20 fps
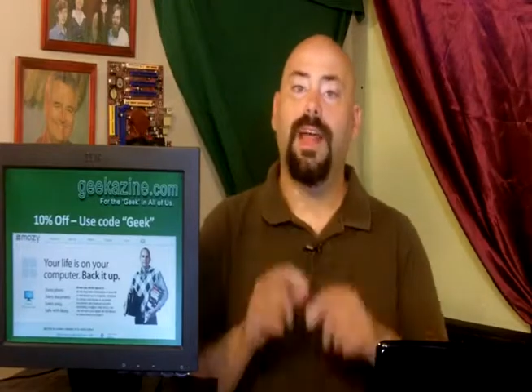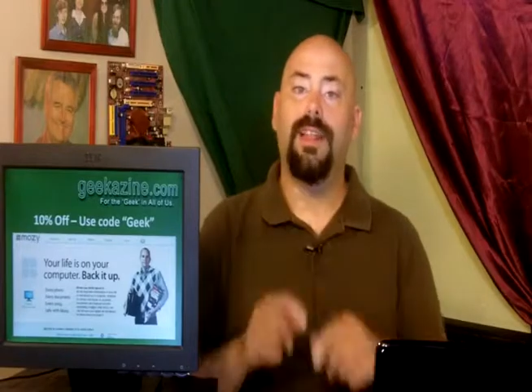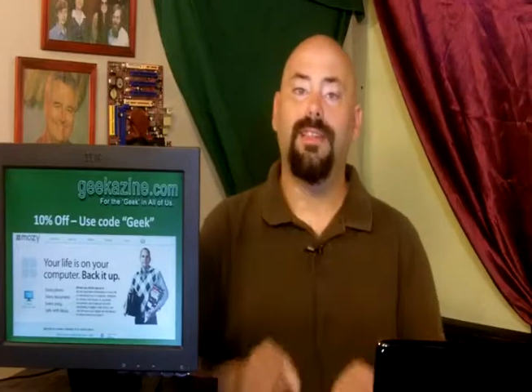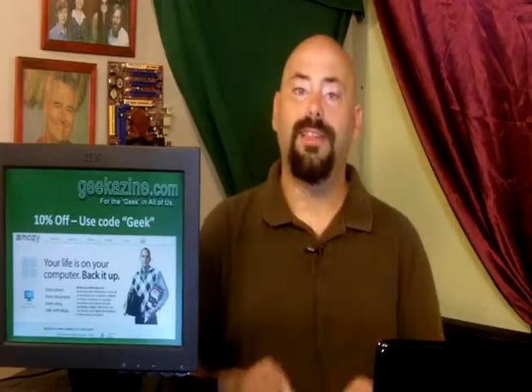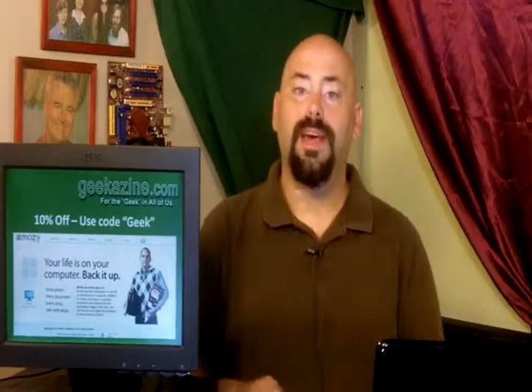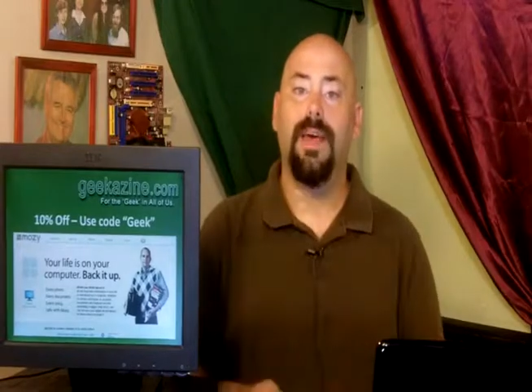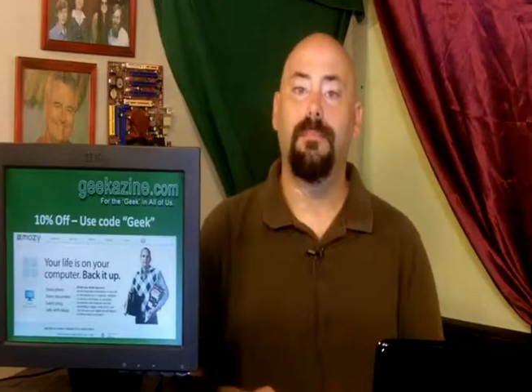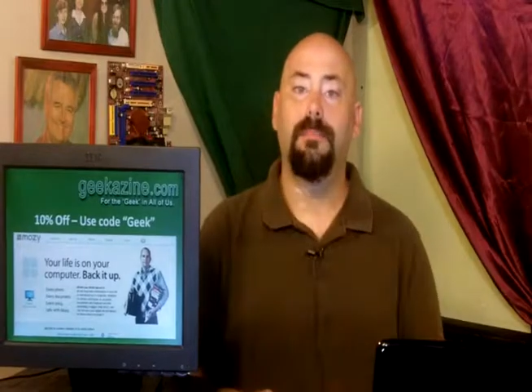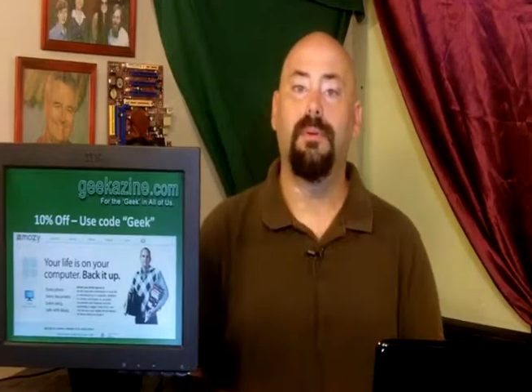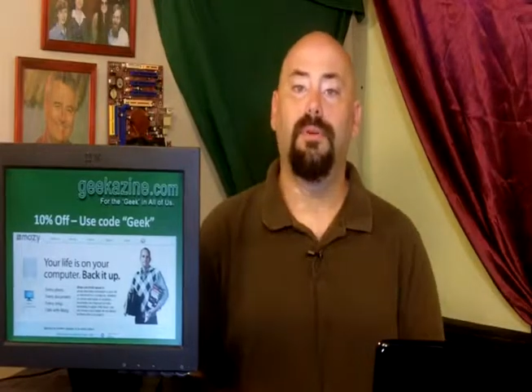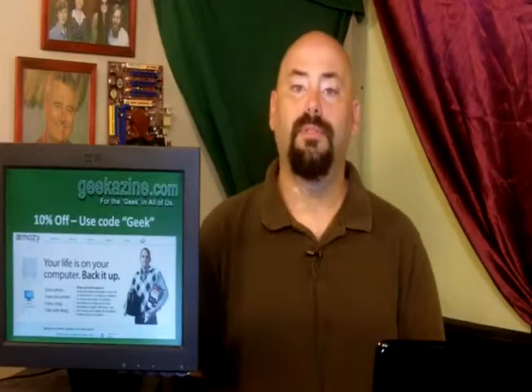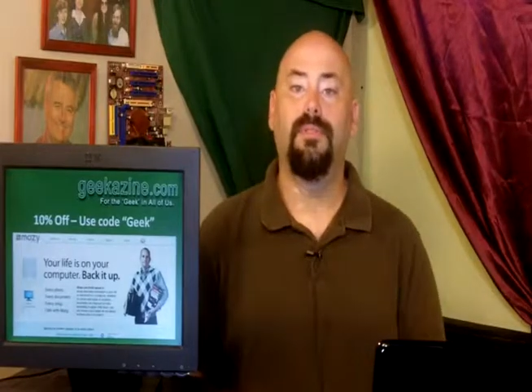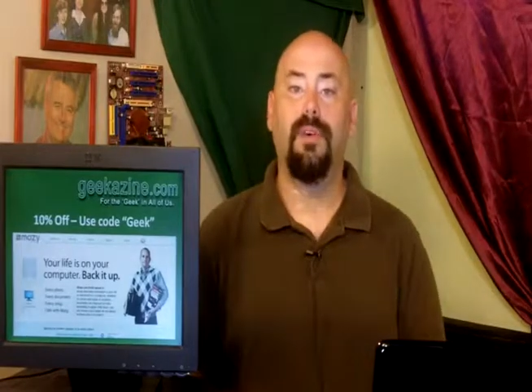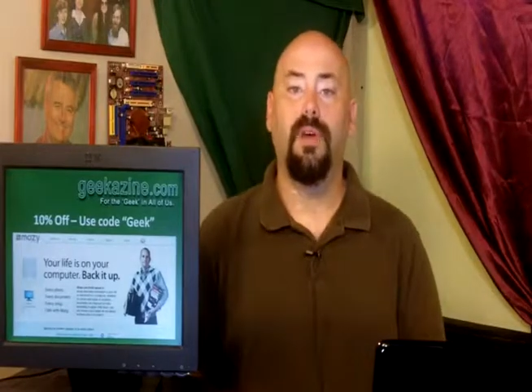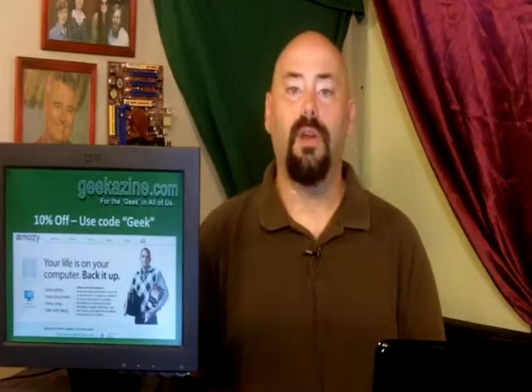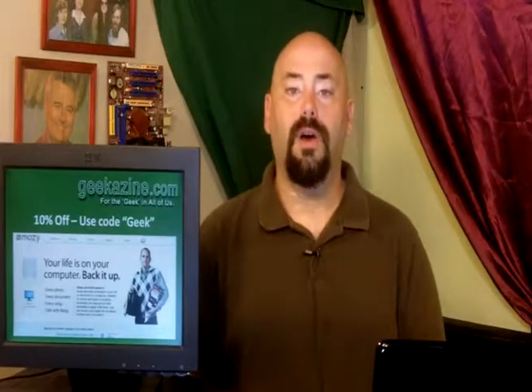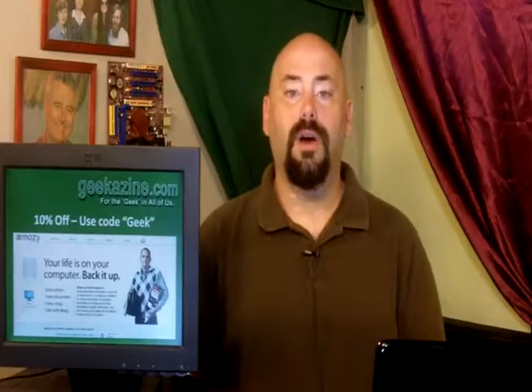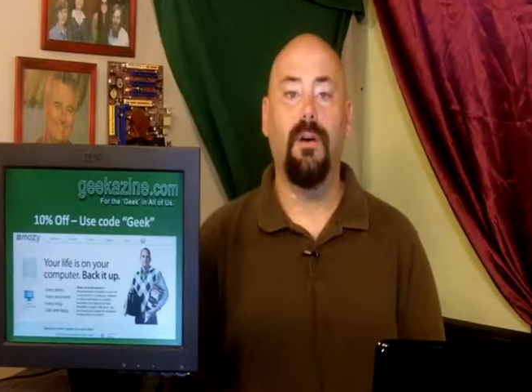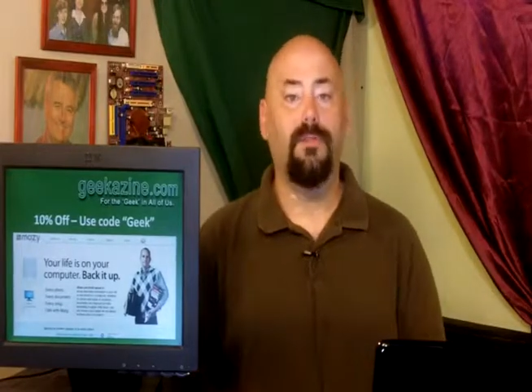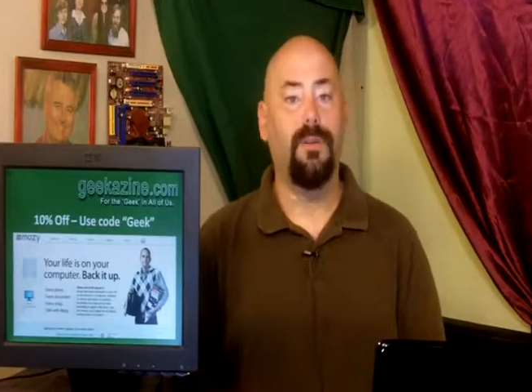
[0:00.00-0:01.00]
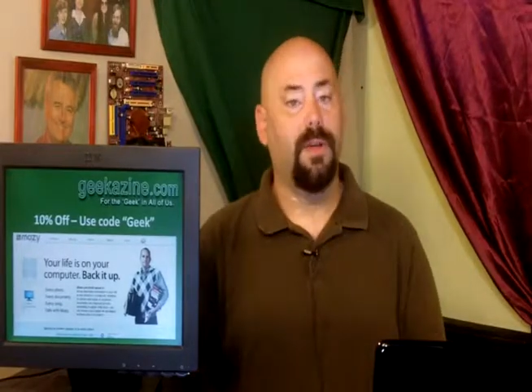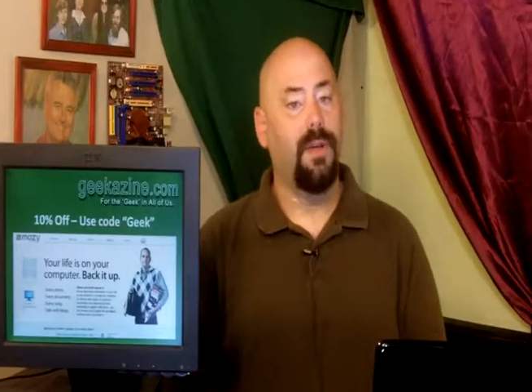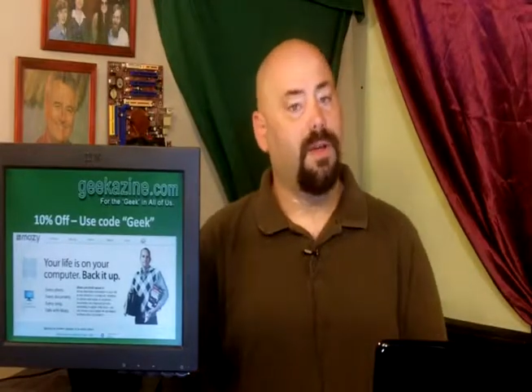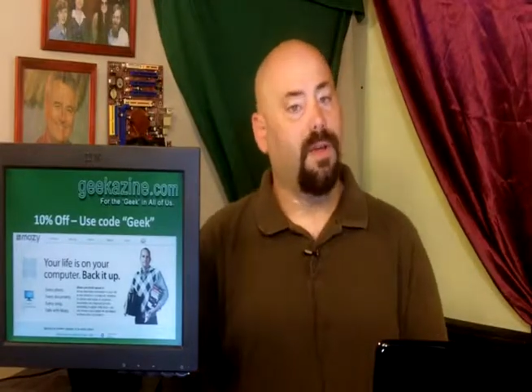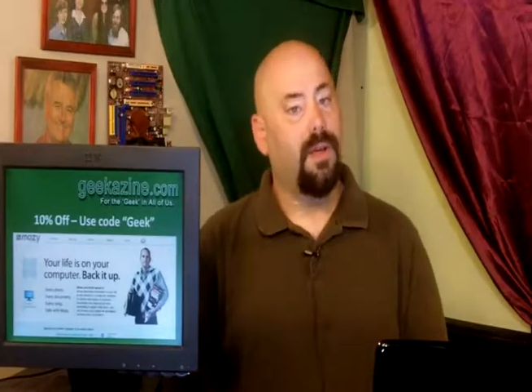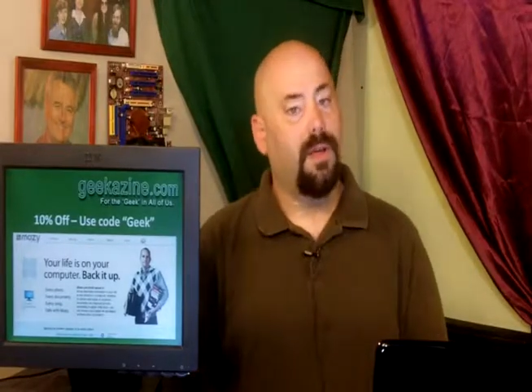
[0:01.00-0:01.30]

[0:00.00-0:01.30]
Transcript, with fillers: that 10% off.